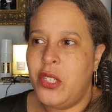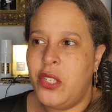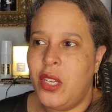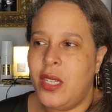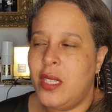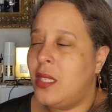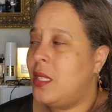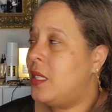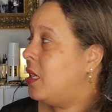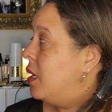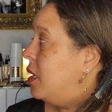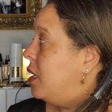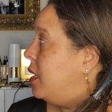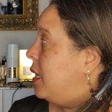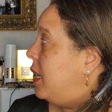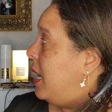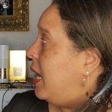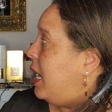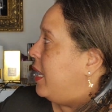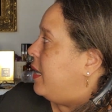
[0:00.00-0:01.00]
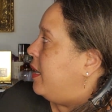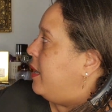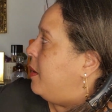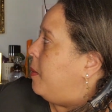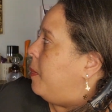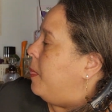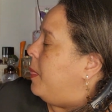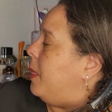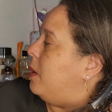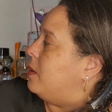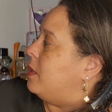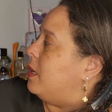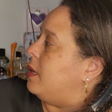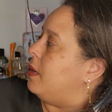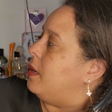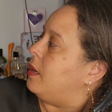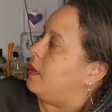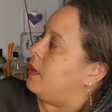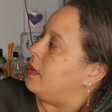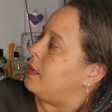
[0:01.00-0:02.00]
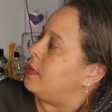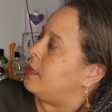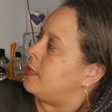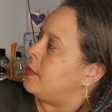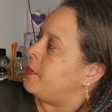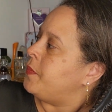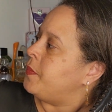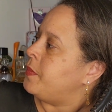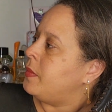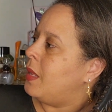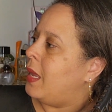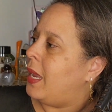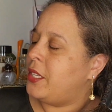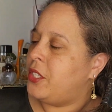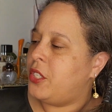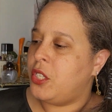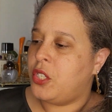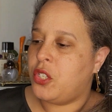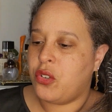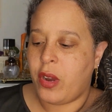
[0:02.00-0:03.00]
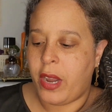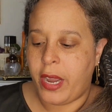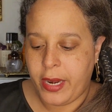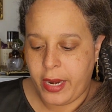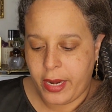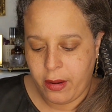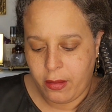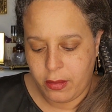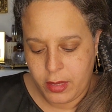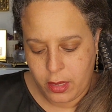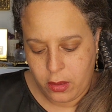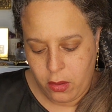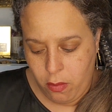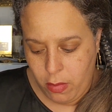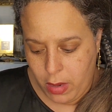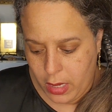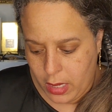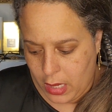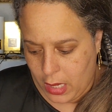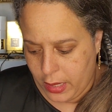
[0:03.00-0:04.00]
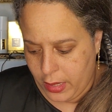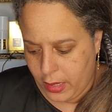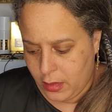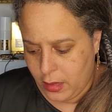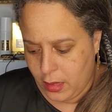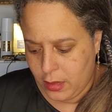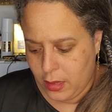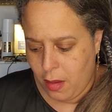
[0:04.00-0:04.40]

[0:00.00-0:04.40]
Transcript: Just had it. Hold on. I just tried it and I was like, oh my God, this is